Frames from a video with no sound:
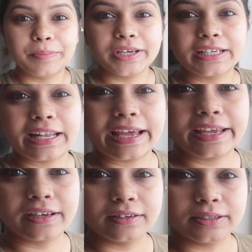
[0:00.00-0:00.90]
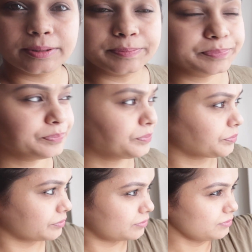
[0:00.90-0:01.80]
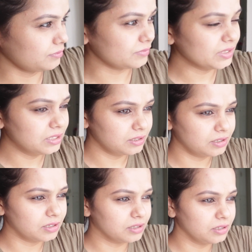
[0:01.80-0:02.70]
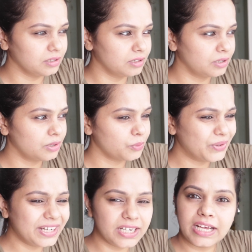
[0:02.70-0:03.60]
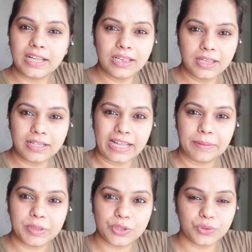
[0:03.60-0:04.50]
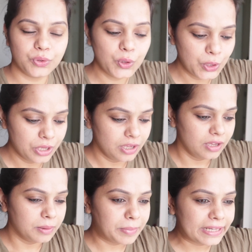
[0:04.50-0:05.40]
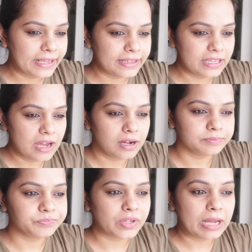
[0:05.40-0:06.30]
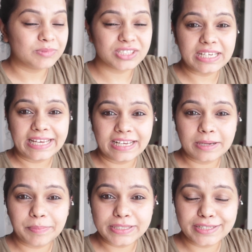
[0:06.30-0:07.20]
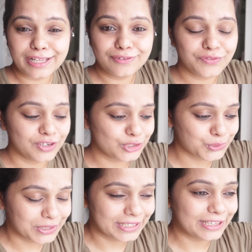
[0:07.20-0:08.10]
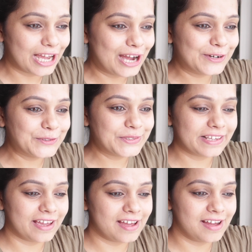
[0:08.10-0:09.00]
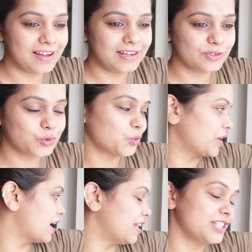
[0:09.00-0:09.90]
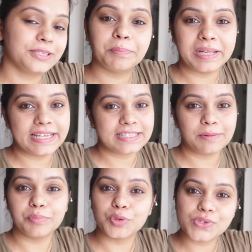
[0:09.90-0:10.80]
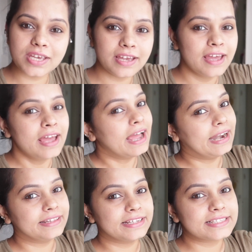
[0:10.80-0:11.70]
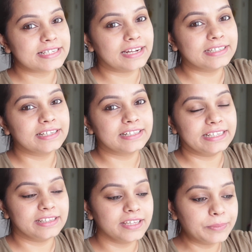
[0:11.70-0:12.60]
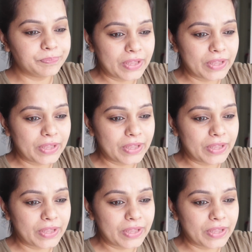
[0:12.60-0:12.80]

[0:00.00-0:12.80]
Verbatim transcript: bit like um, uh, very dull climate you know but then yeah I'm just getting up myself uh, to clean the house uh, so yeah I'll just play some music and then start the cleaning